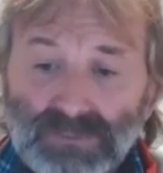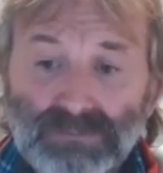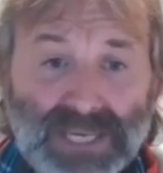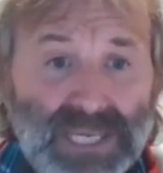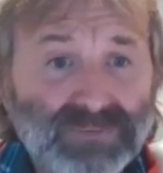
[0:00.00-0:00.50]

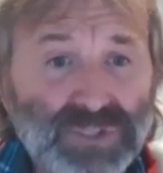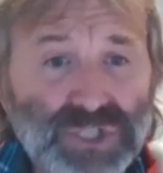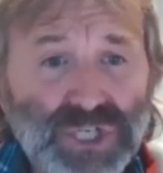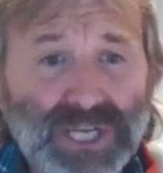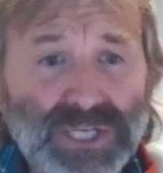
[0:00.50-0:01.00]
making this
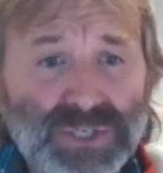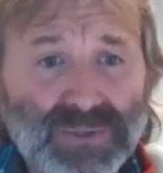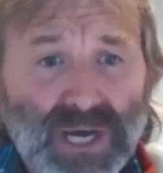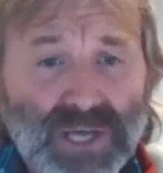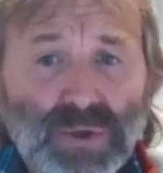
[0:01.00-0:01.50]
change?
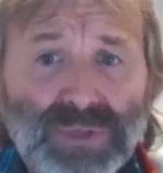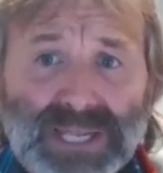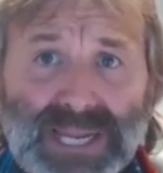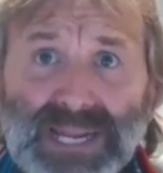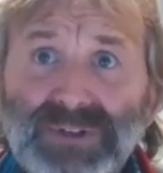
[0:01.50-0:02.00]
I don't think
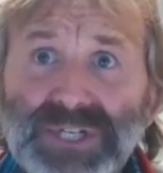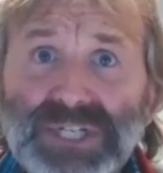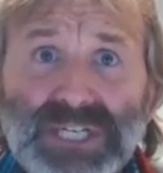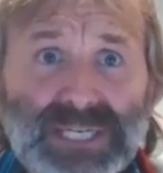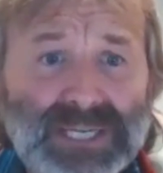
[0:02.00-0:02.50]
they've ever
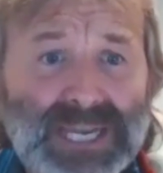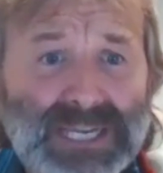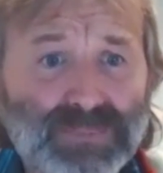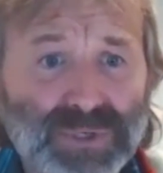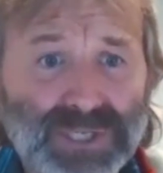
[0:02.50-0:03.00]
seen
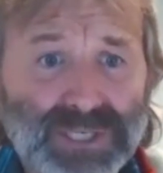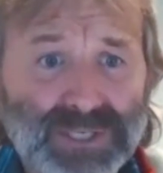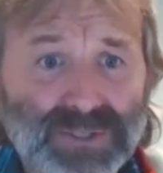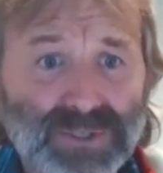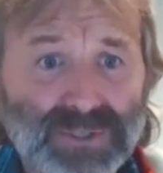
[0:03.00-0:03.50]

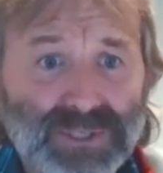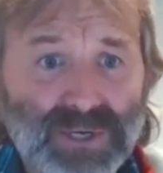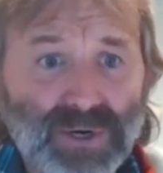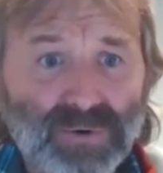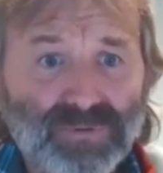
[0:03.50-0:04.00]
anybody
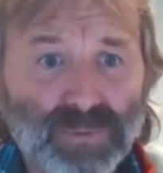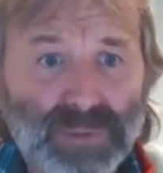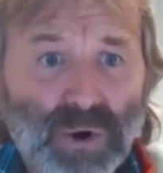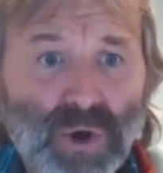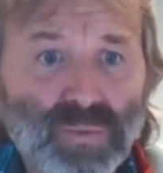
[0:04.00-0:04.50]
from
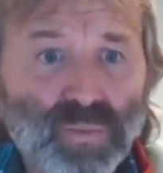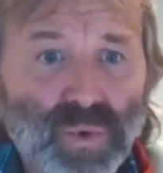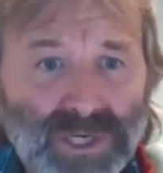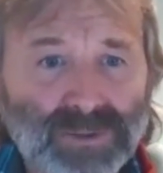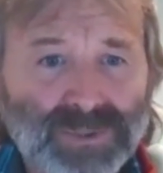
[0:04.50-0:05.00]
their own
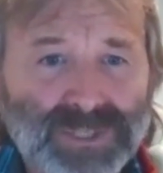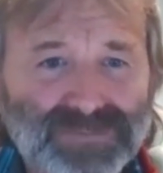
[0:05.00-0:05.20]
world